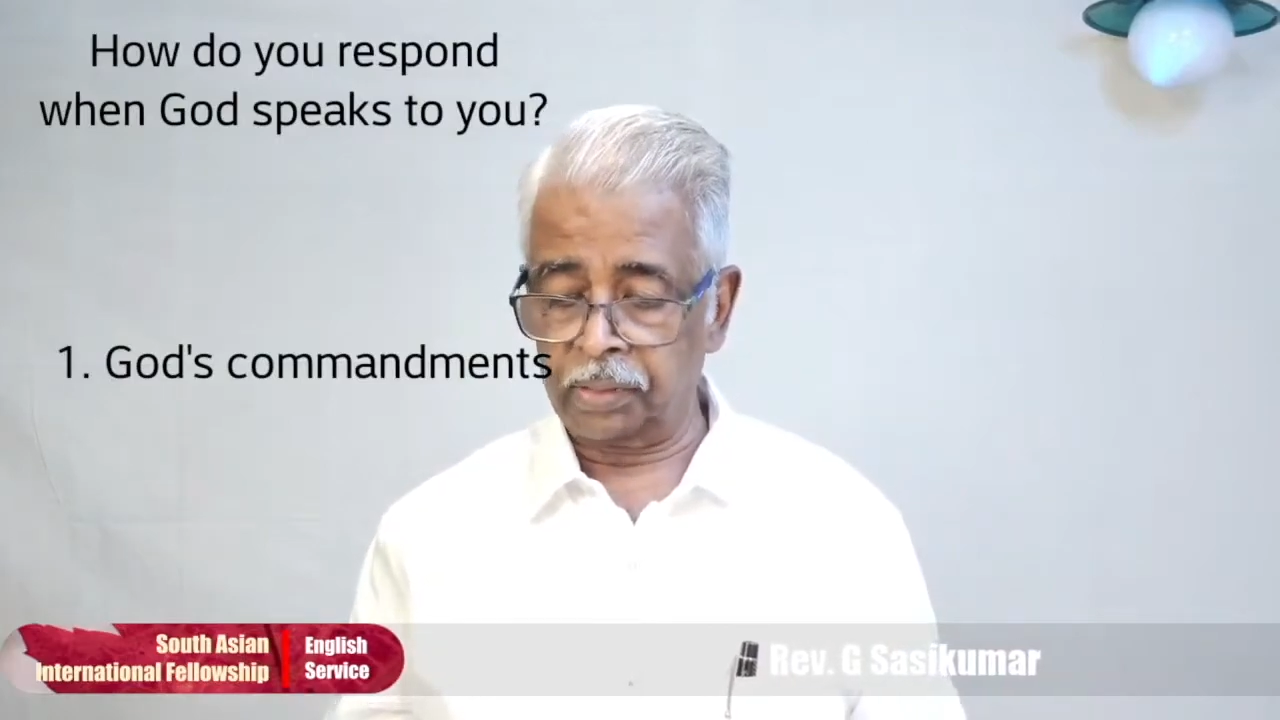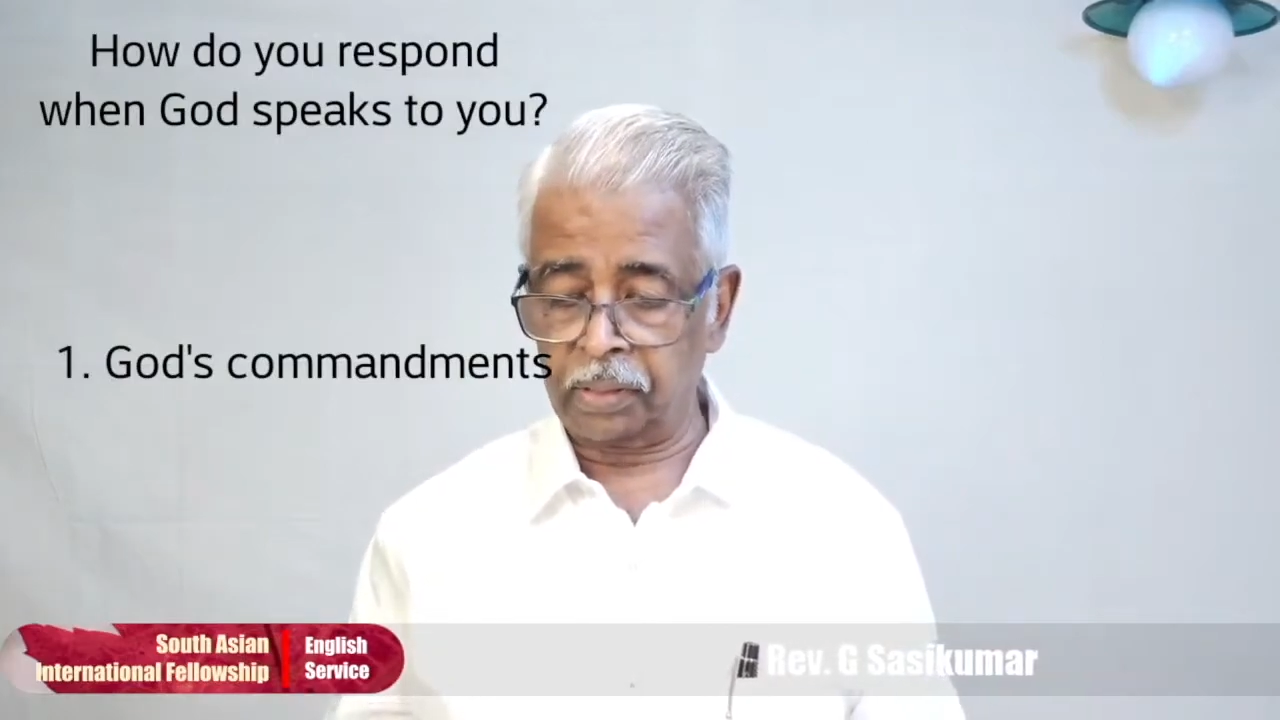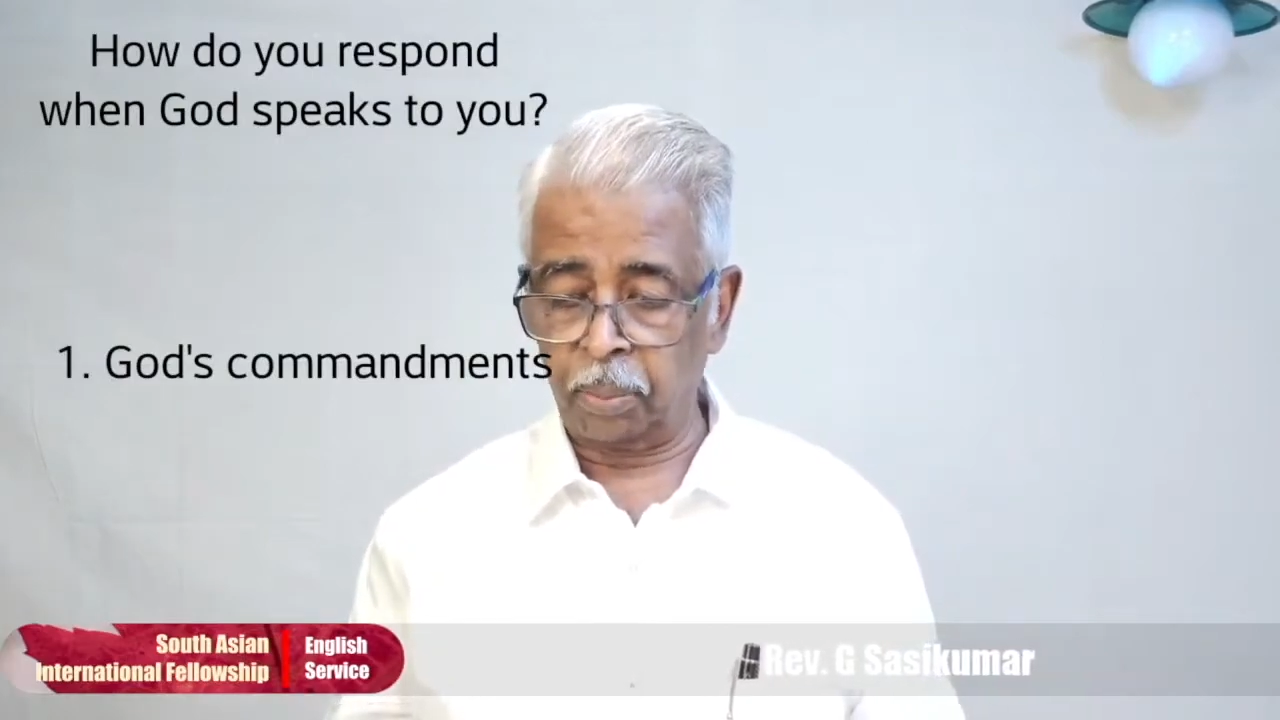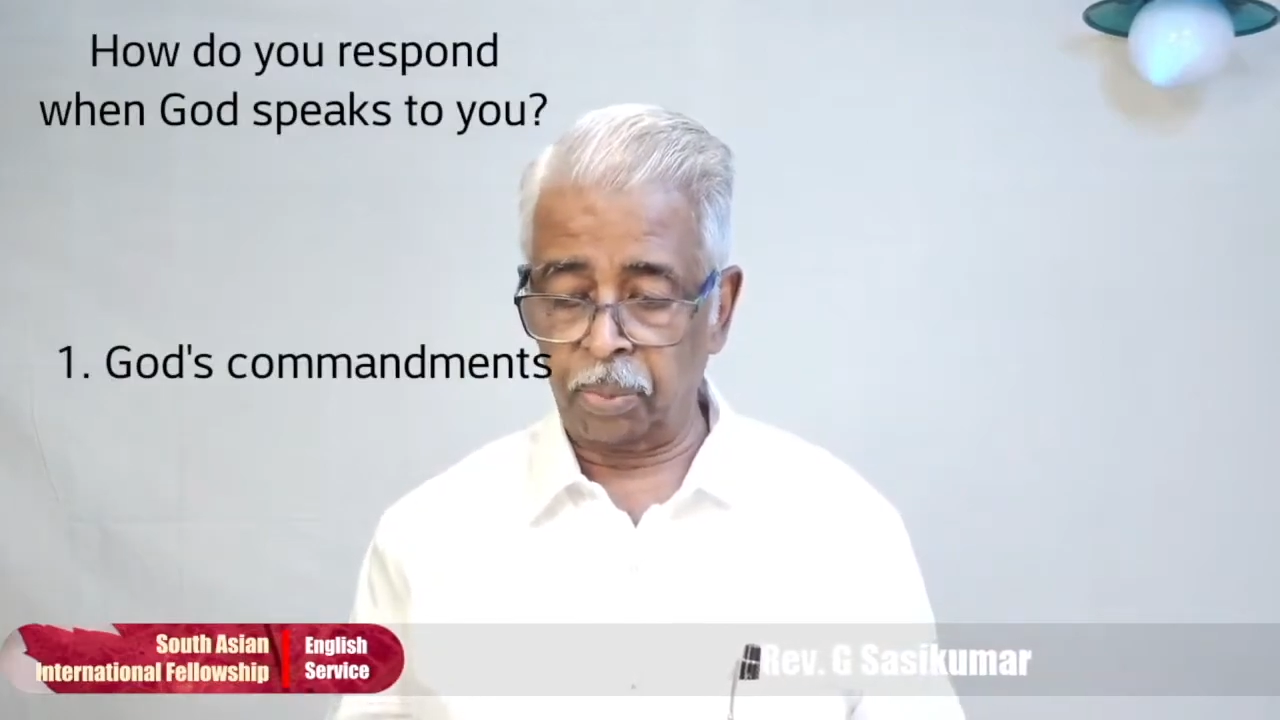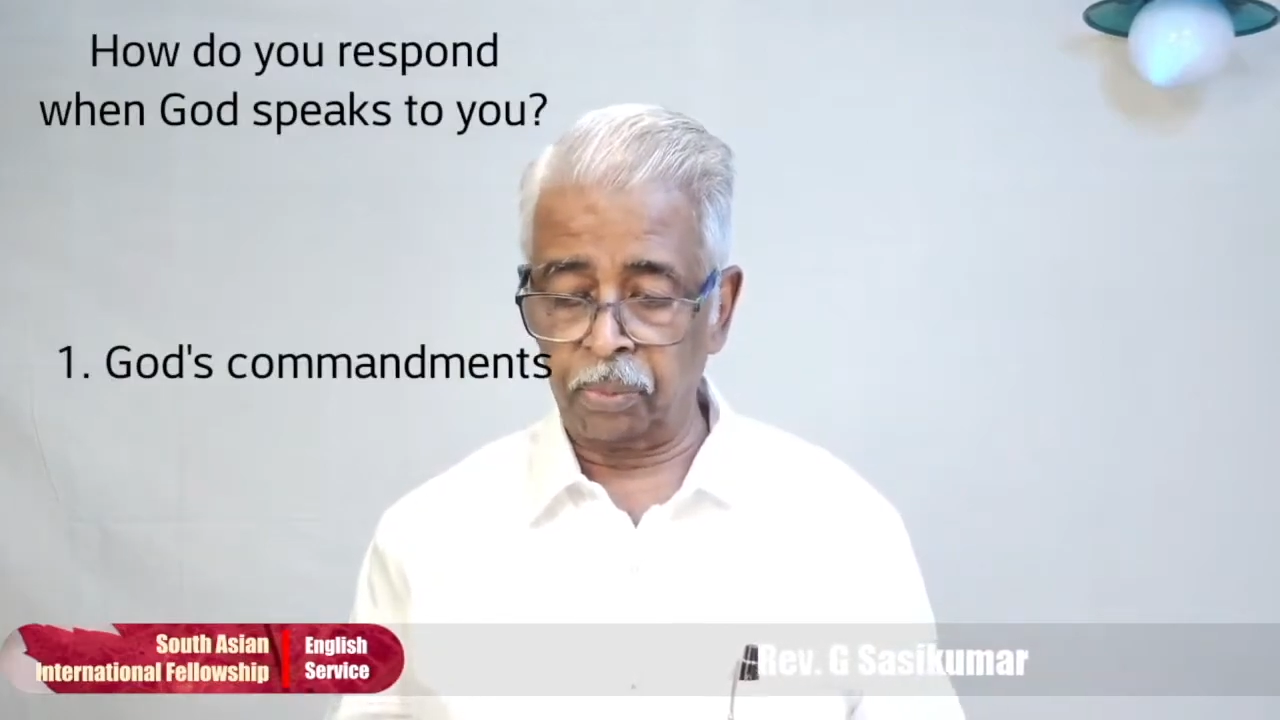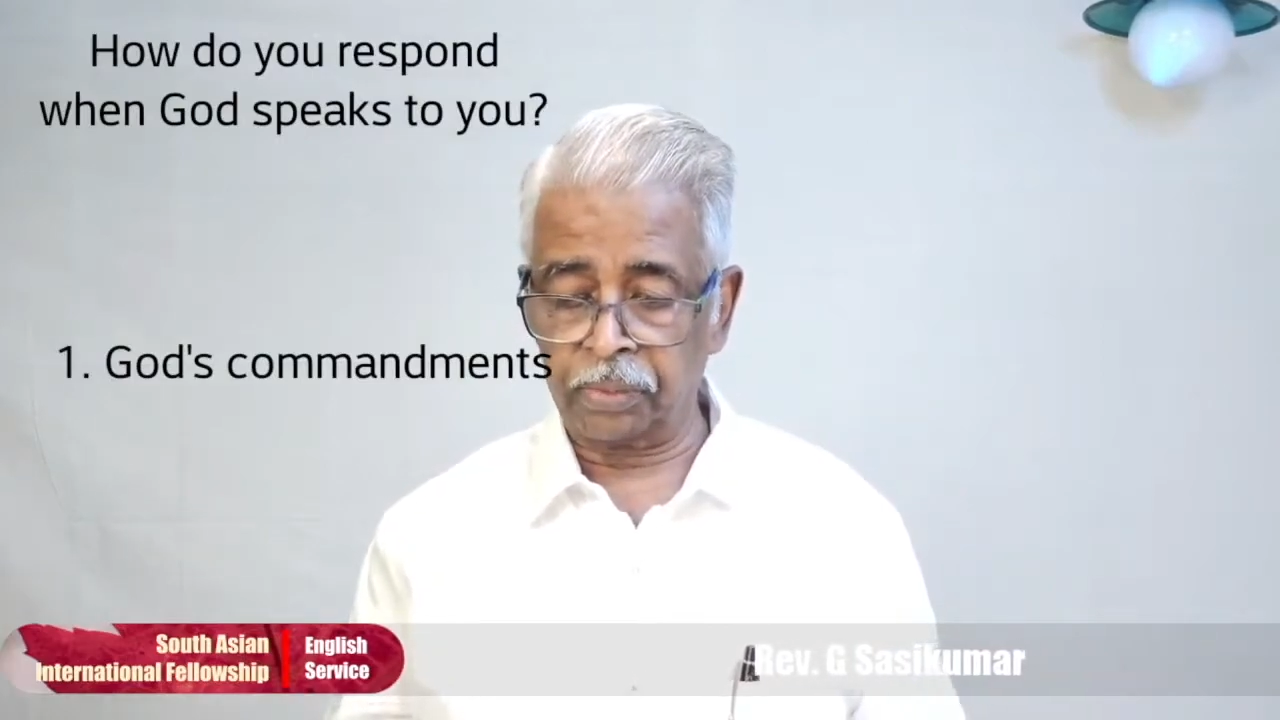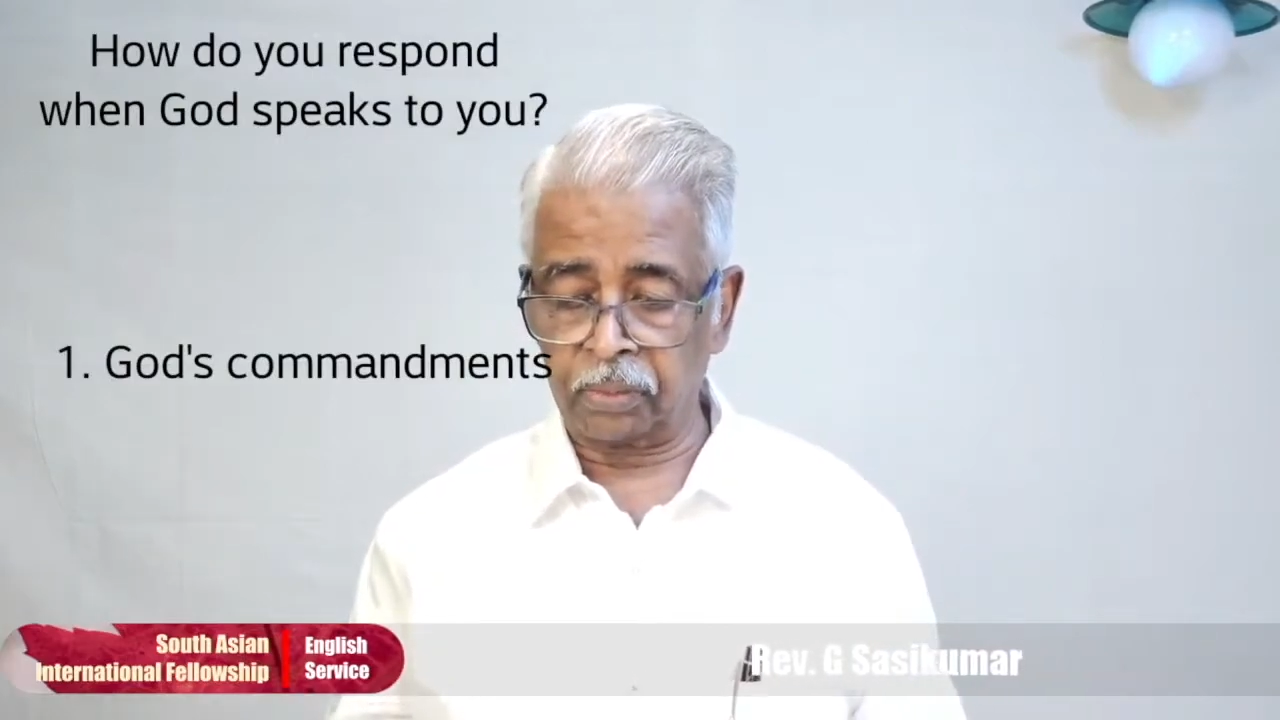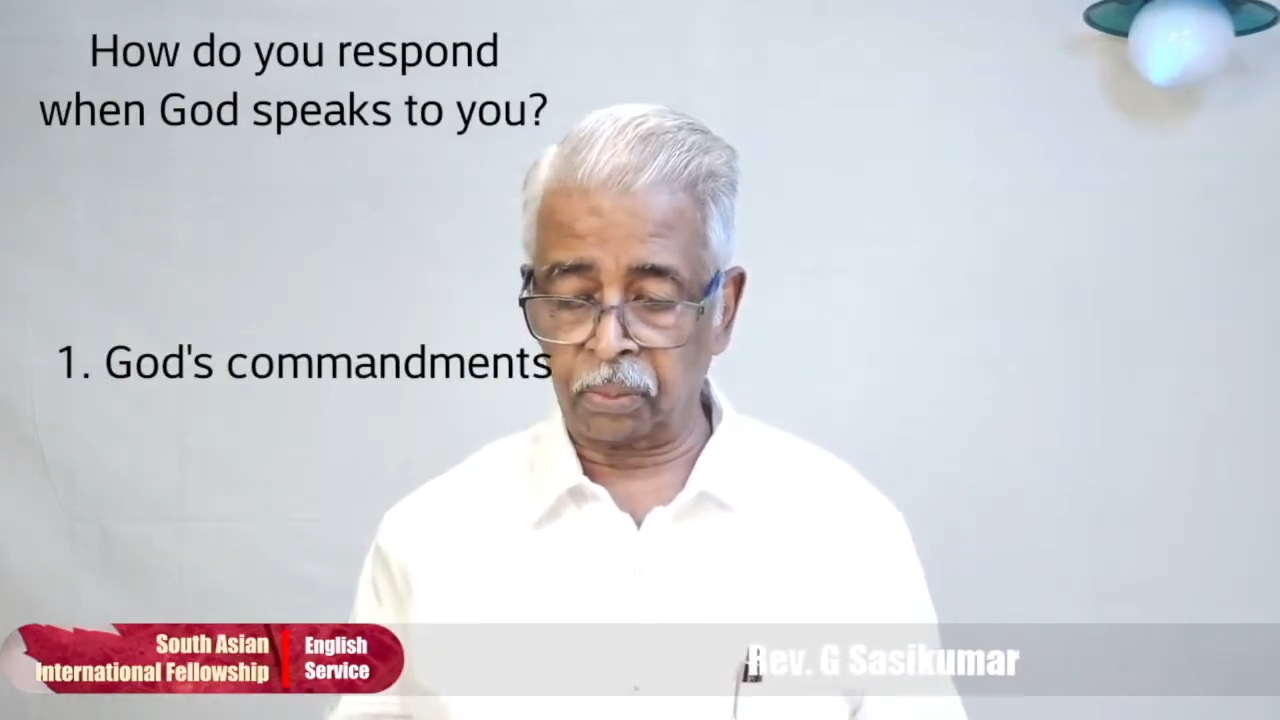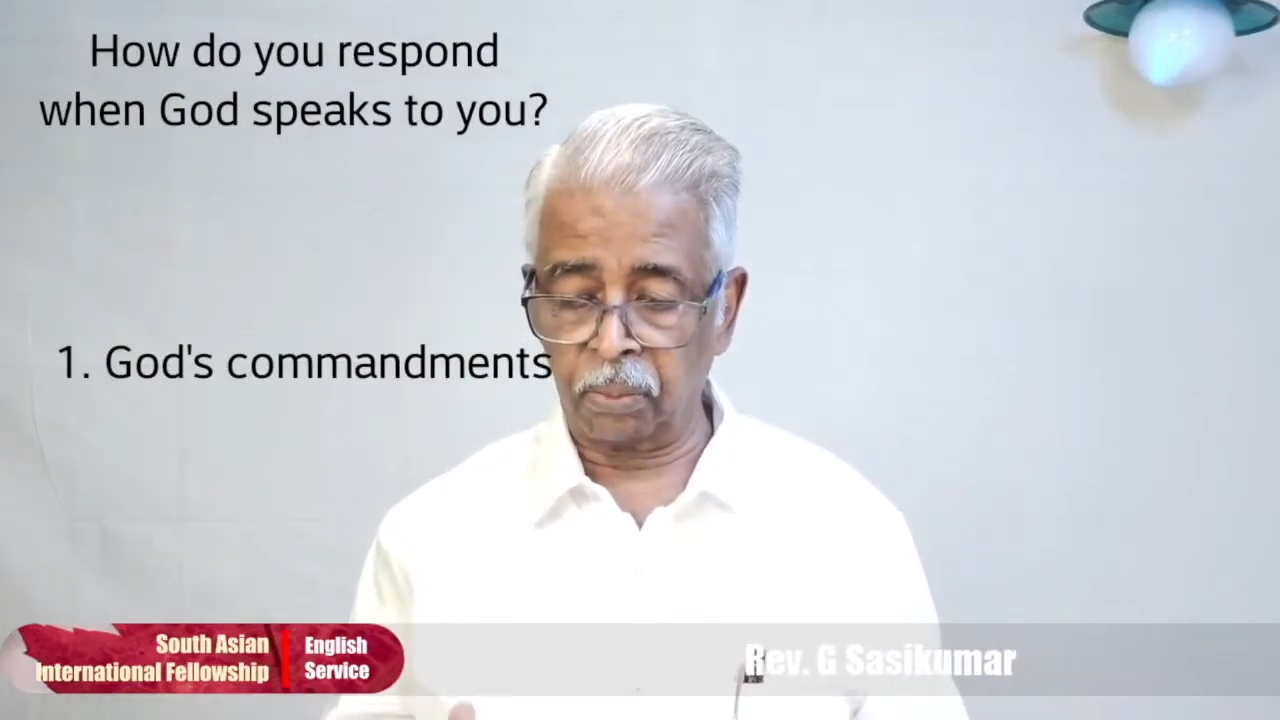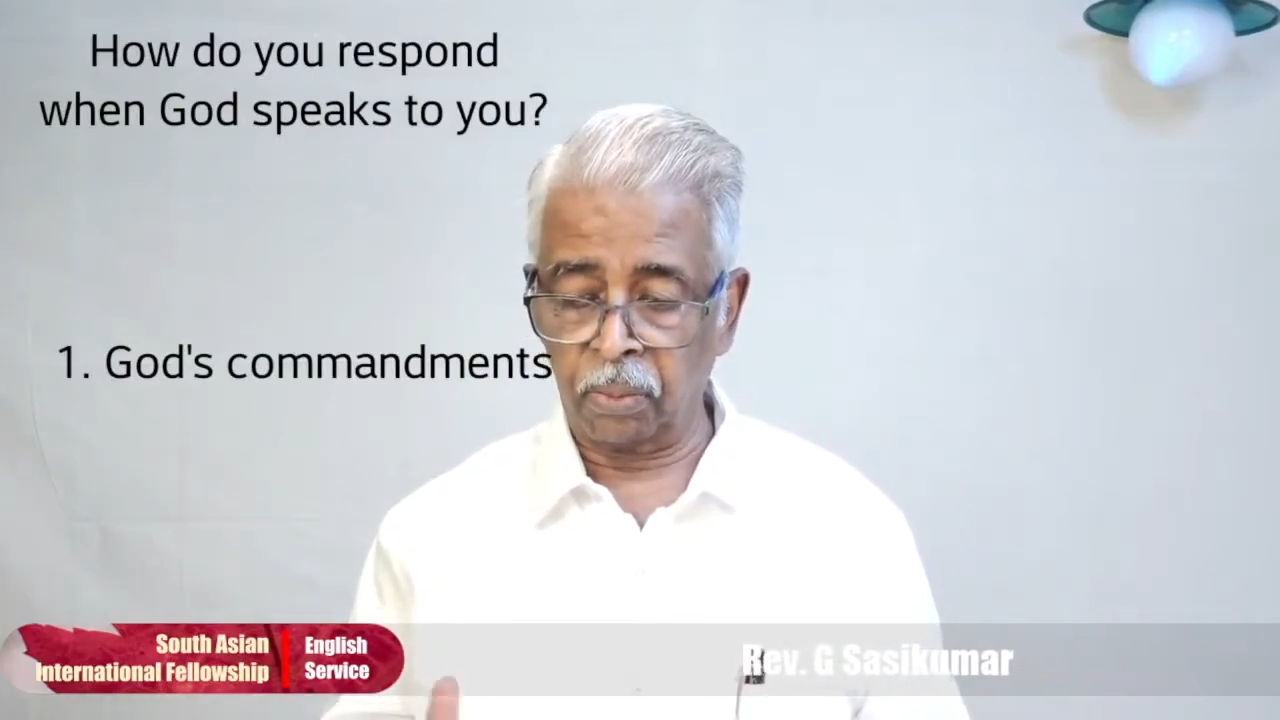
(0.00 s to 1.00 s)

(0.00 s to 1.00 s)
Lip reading: are supposed